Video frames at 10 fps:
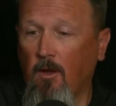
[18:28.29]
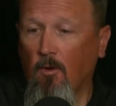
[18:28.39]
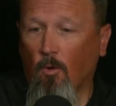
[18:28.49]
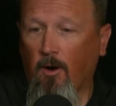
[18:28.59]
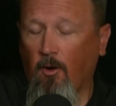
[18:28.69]

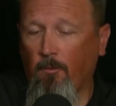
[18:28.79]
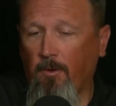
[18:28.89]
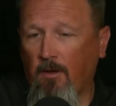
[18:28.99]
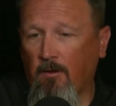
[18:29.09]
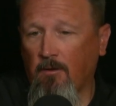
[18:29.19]
we're
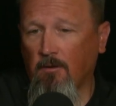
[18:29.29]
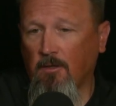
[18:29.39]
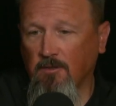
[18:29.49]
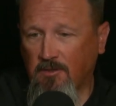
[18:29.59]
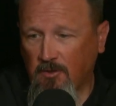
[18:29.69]
helping
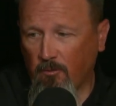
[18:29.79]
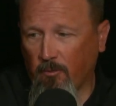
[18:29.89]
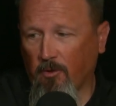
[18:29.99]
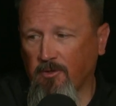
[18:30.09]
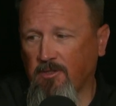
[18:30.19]

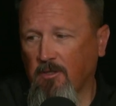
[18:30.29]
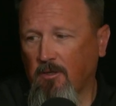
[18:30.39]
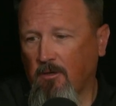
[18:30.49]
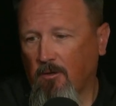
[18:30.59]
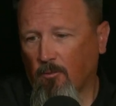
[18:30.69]
consumers
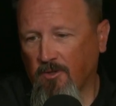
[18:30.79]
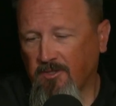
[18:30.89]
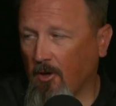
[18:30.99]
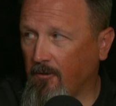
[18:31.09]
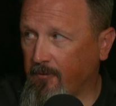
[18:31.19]

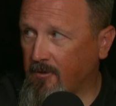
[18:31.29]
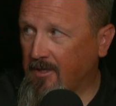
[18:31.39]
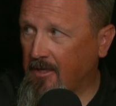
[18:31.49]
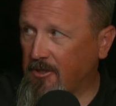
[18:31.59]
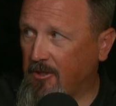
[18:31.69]
resolve their
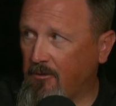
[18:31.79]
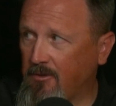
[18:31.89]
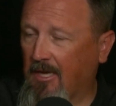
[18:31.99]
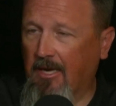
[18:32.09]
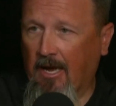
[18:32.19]
debt issues,
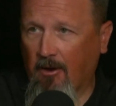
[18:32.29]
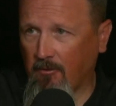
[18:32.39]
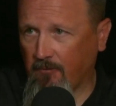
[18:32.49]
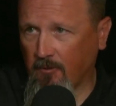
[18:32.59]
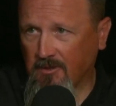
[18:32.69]
get out
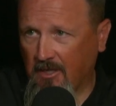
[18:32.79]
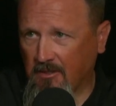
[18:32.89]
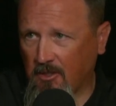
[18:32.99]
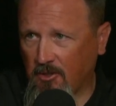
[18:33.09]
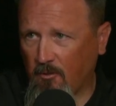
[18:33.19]
of those debt
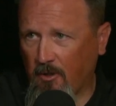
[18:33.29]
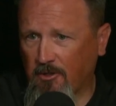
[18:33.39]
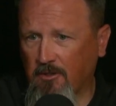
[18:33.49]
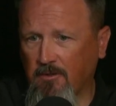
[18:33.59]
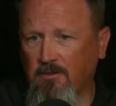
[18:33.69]

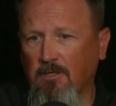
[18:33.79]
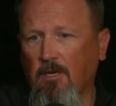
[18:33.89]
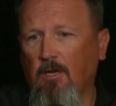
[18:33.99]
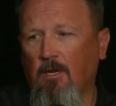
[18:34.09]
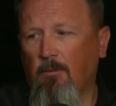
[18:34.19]
situations,
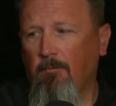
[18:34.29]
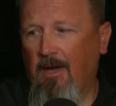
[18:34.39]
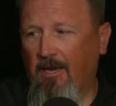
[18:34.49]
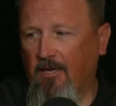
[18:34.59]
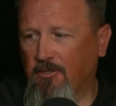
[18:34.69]

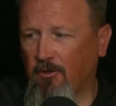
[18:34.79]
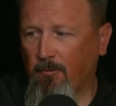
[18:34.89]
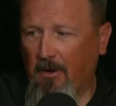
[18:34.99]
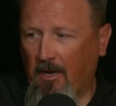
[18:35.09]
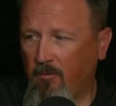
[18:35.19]
manage their
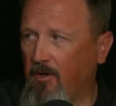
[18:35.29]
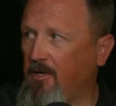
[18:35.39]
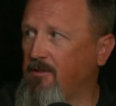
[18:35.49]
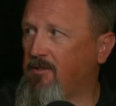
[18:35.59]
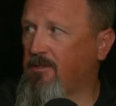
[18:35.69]

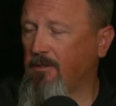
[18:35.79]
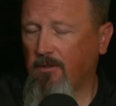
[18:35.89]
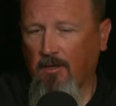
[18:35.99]
payments,